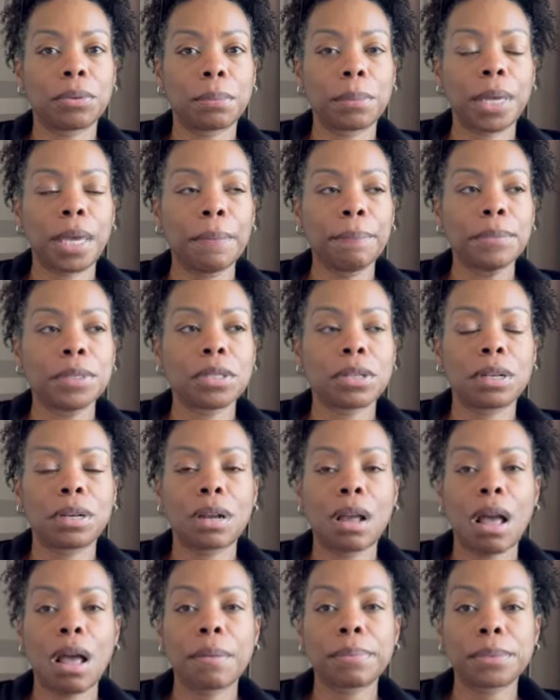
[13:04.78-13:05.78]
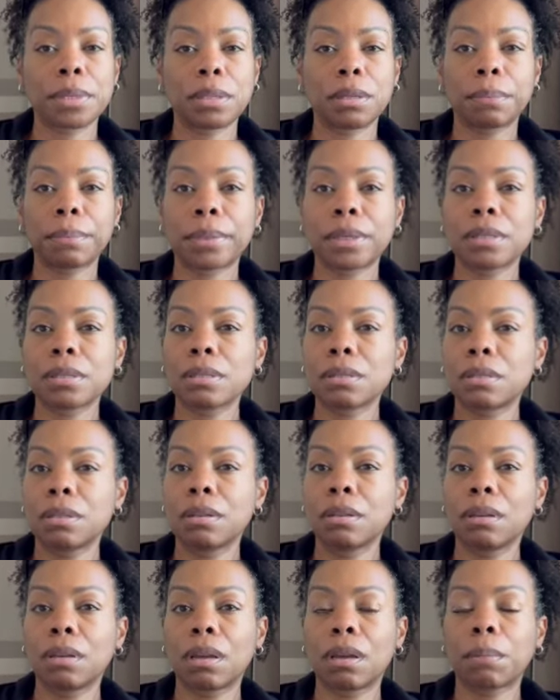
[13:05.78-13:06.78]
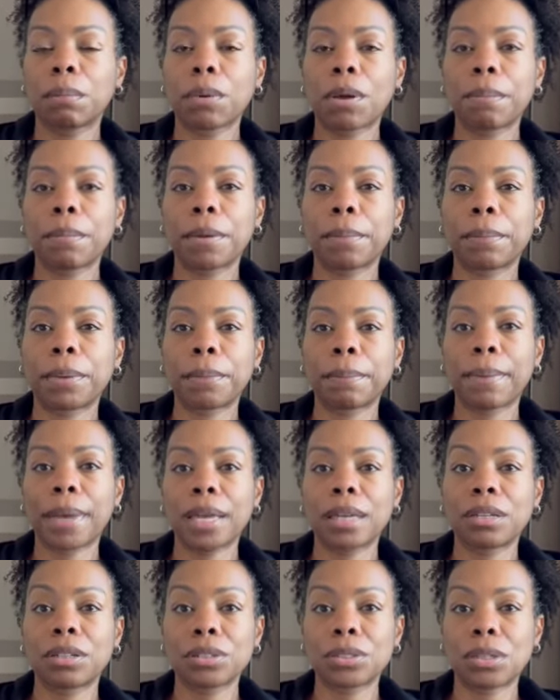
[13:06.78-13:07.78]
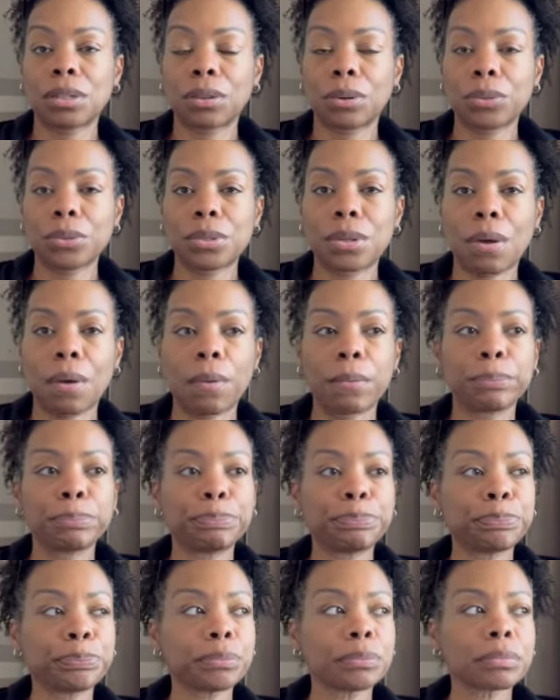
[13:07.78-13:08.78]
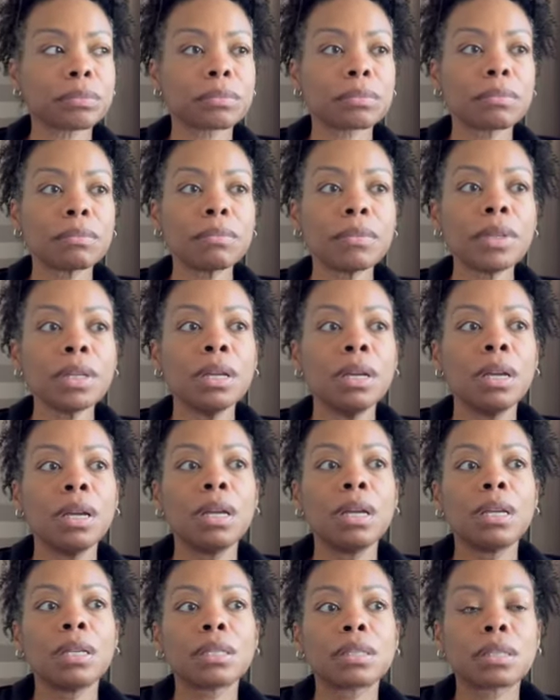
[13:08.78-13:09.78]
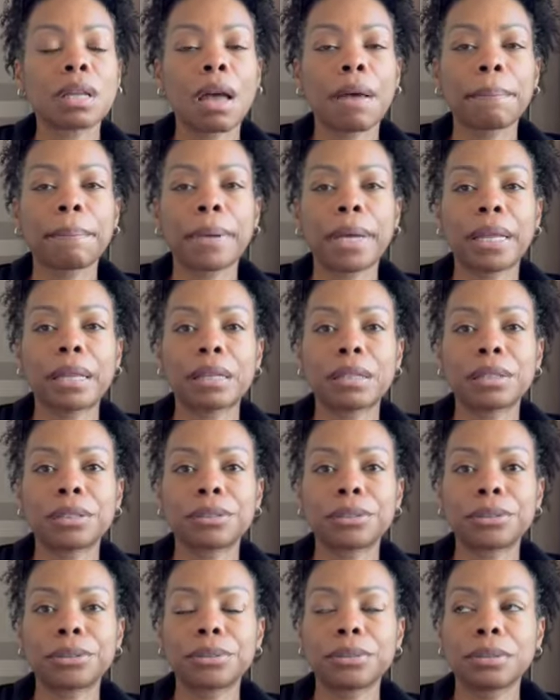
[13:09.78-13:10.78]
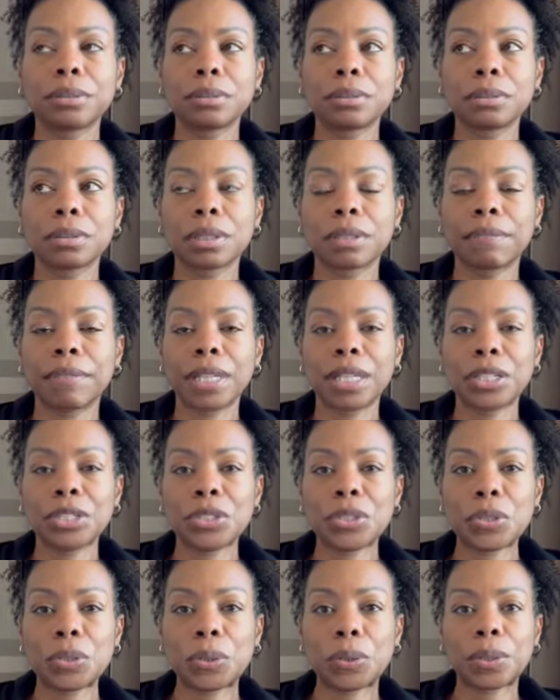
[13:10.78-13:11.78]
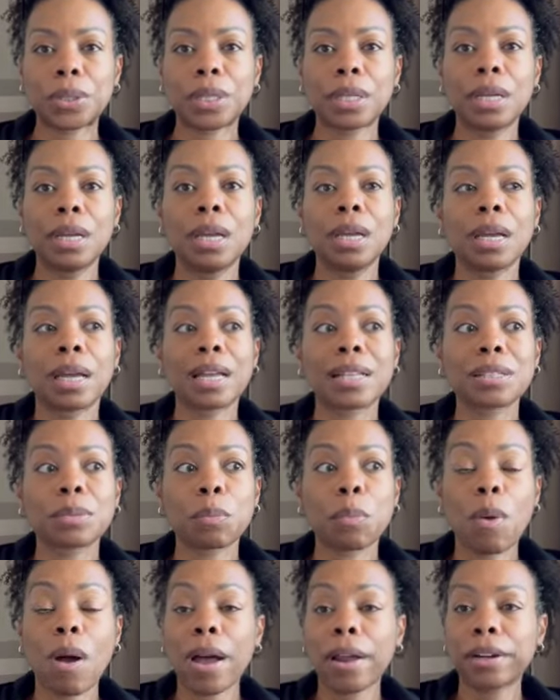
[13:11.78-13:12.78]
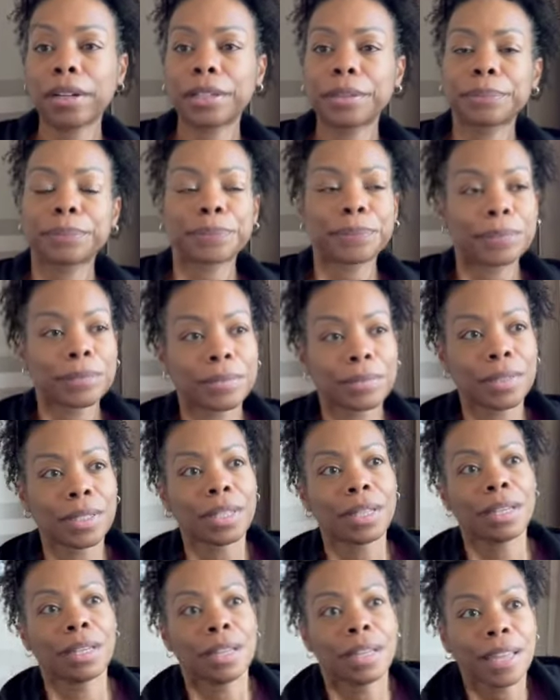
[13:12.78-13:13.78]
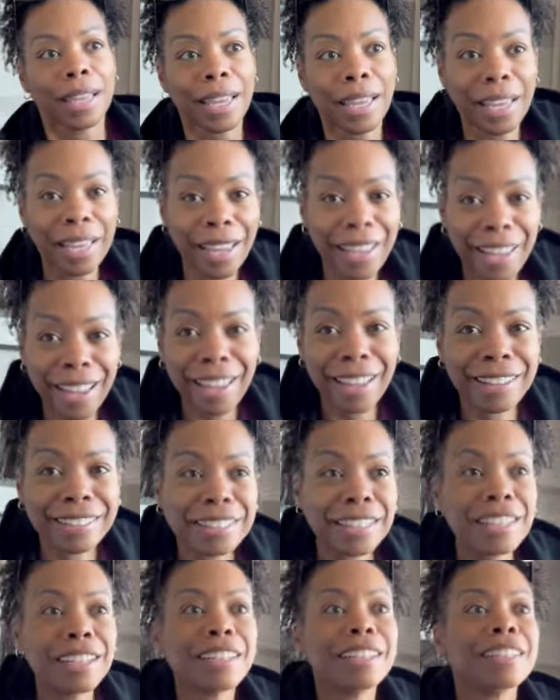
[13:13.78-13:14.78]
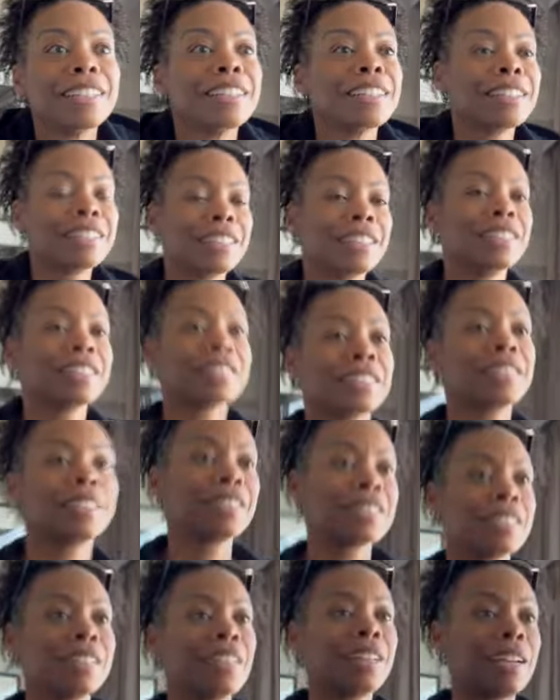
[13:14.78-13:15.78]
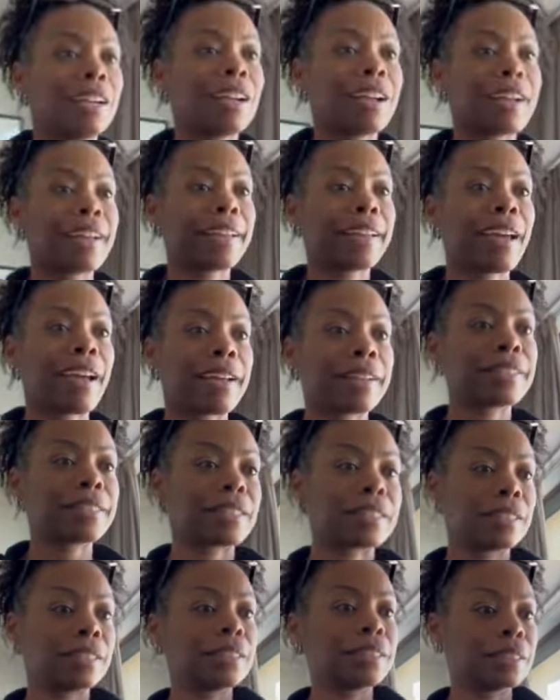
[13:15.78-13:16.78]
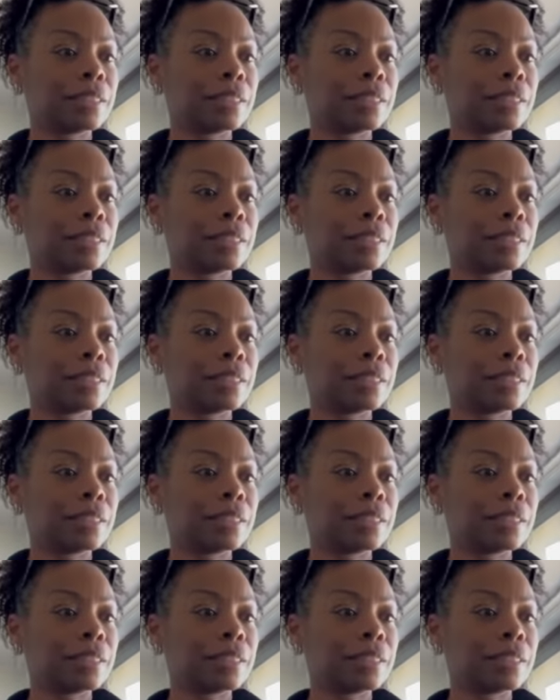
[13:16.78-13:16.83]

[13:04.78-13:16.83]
me. So then I hopped on the bus and brought my butt back here to the hotel. Stopped by the little convenience store, got some water, and I got,